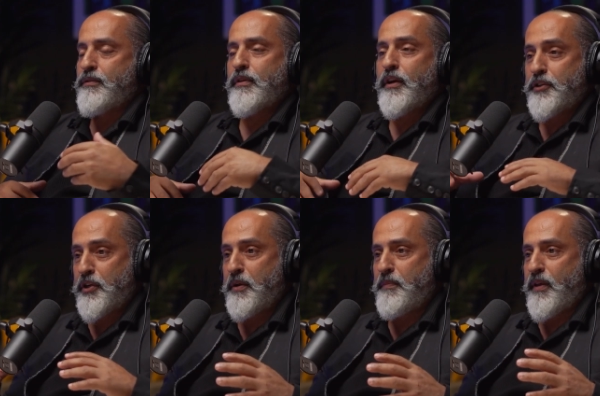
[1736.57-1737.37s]
So I
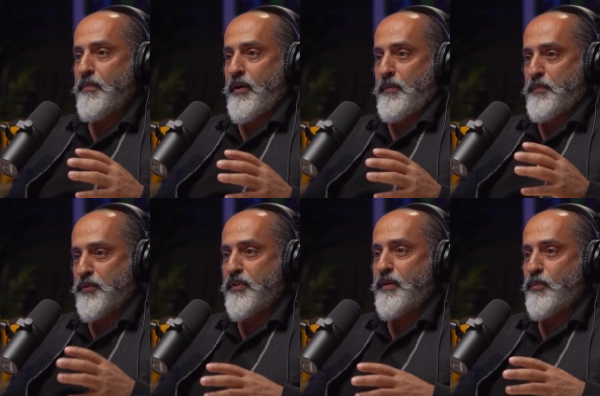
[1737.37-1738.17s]
shape them. I
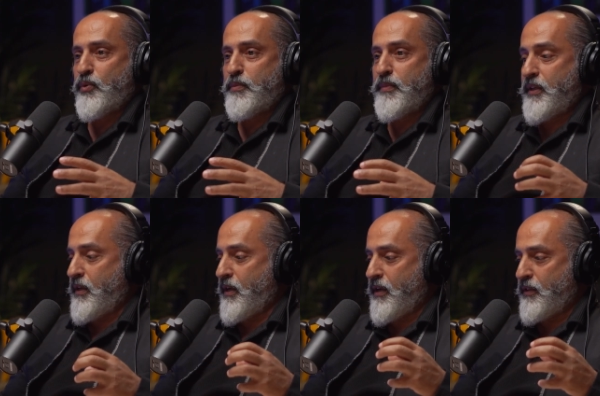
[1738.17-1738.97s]
put them with me.
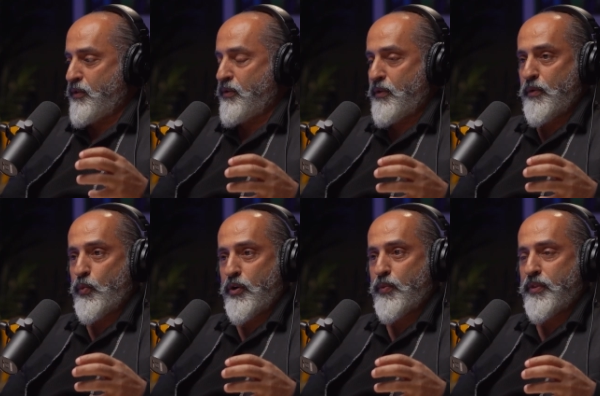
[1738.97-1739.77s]
I
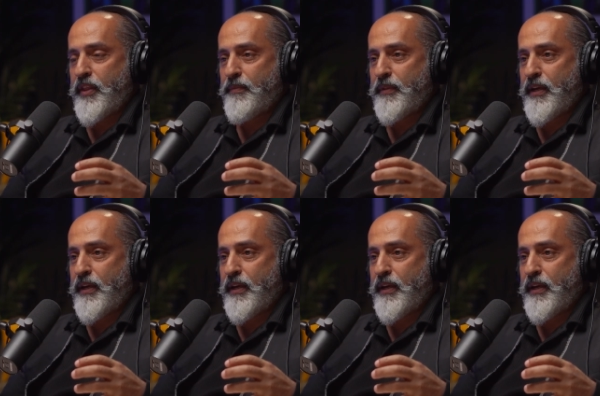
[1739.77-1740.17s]
work with them